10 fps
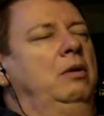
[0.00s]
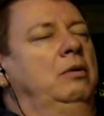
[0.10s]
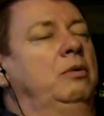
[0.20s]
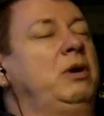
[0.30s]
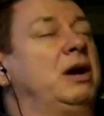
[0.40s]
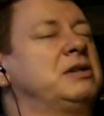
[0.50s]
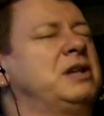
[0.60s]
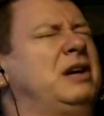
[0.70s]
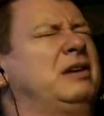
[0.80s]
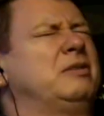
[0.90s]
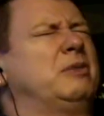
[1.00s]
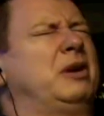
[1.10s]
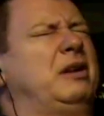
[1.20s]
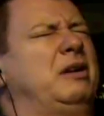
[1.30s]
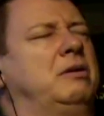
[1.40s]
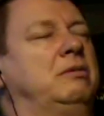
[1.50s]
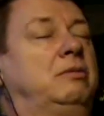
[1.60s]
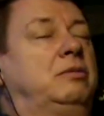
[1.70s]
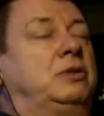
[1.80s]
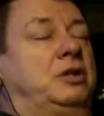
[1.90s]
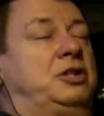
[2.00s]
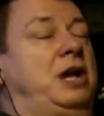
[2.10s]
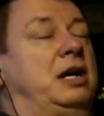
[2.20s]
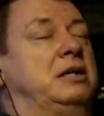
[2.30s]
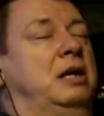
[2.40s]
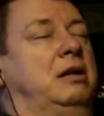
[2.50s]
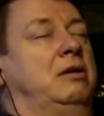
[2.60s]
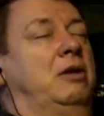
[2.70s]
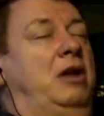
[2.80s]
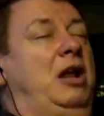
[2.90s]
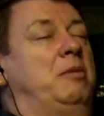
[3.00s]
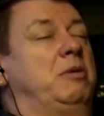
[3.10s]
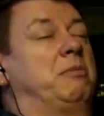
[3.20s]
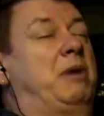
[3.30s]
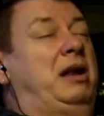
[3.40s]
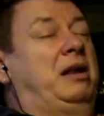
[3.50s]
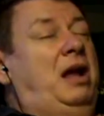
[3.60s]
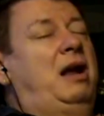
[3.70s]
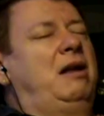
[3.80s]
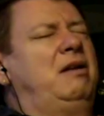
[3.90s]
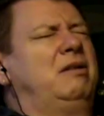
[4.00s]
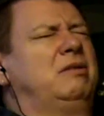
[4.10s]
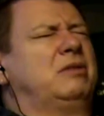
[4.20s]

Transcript: We ourselves would suggest that the name be maintained,